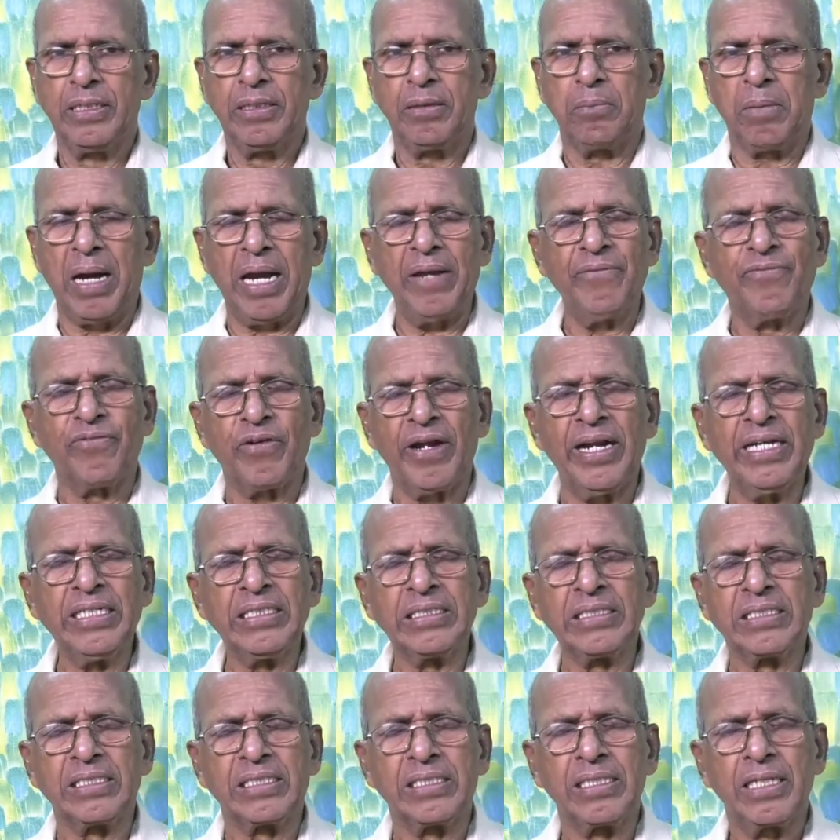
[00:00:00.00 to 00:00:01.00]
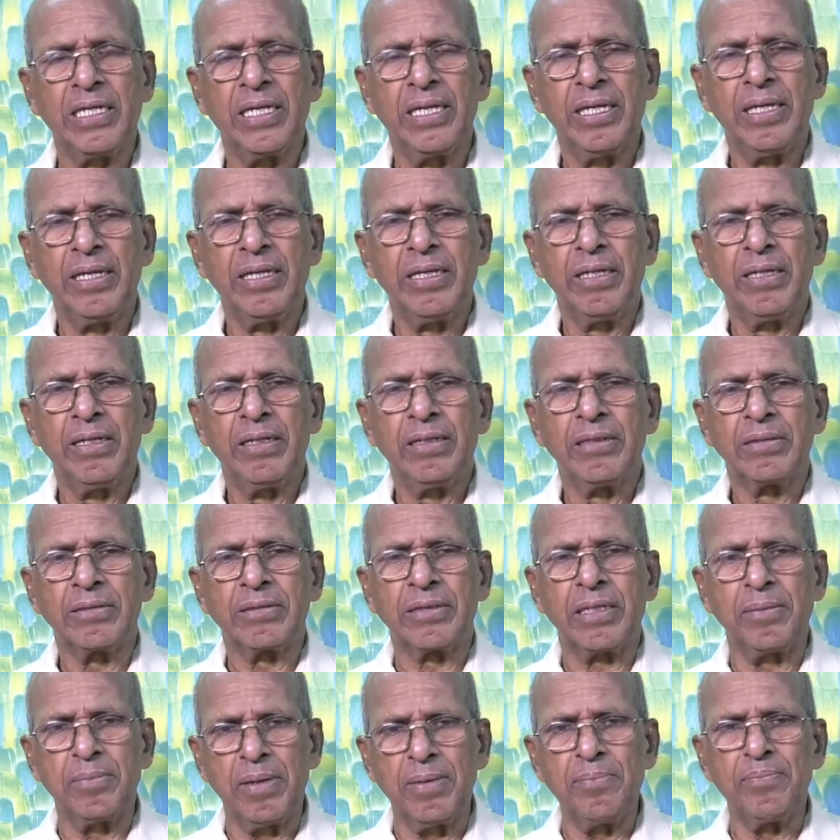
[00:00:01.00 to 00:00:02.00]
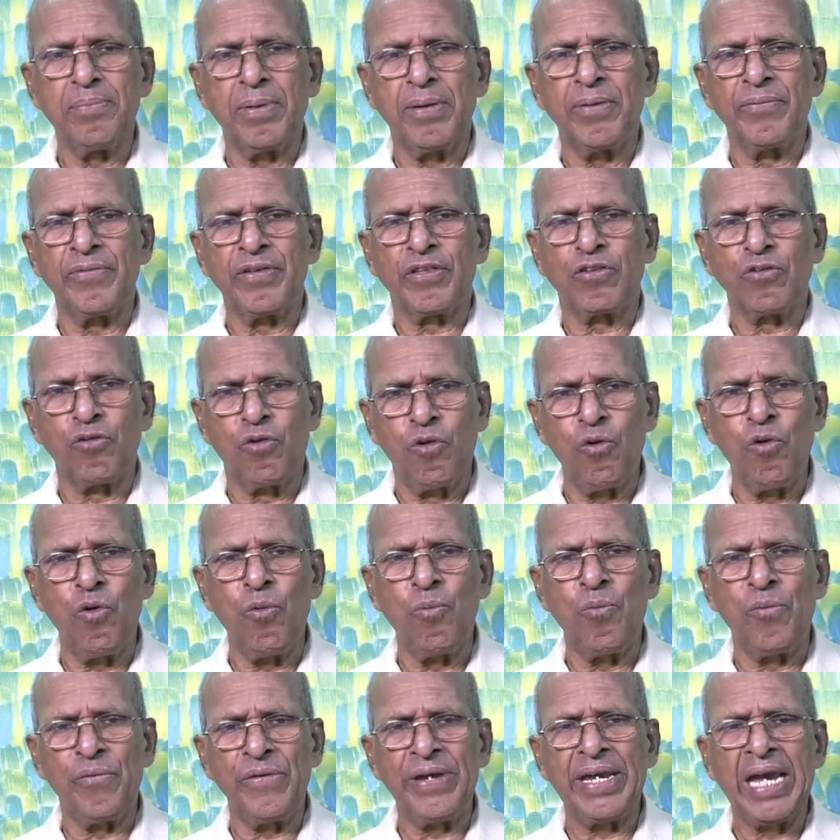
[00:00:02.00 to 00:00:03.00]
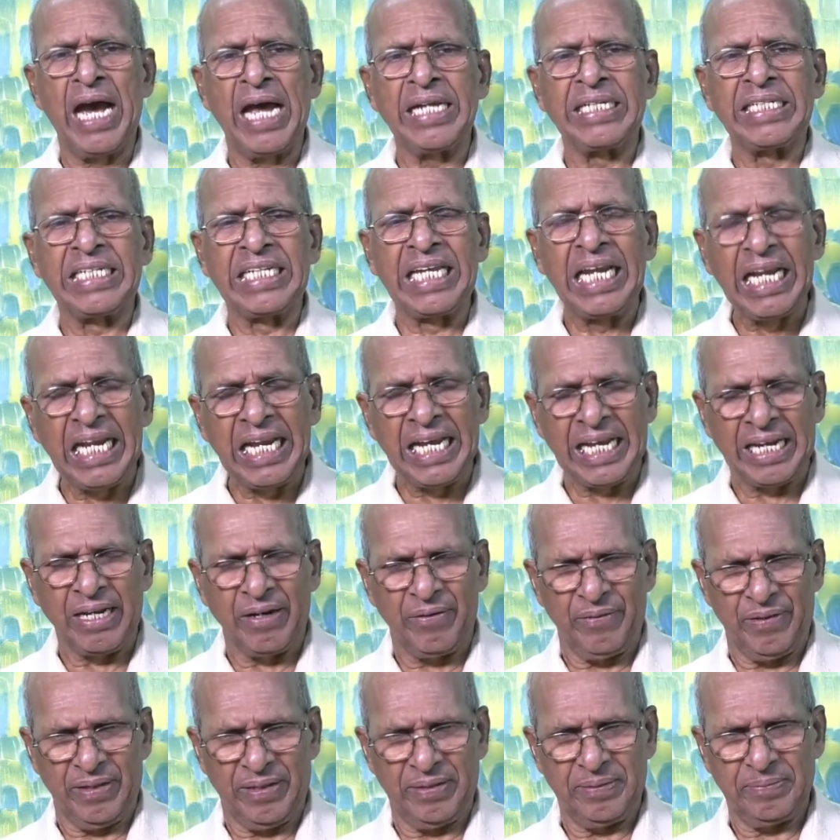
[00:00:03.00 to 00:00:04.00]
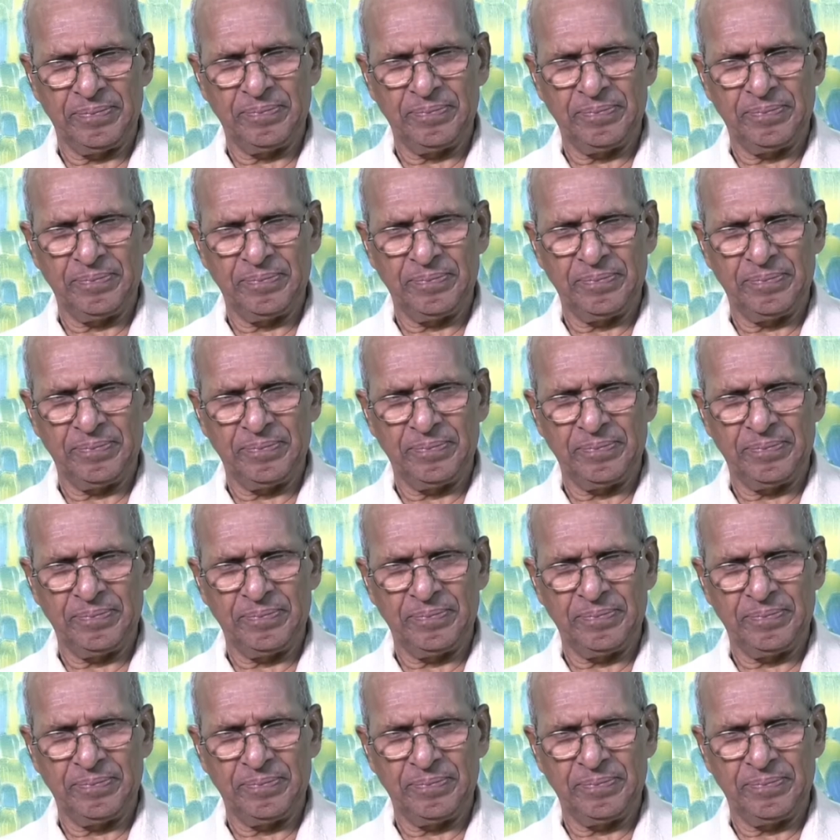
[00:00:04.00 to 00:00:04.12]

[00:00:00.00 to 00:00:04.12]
My friends, remember with whom we are dealing.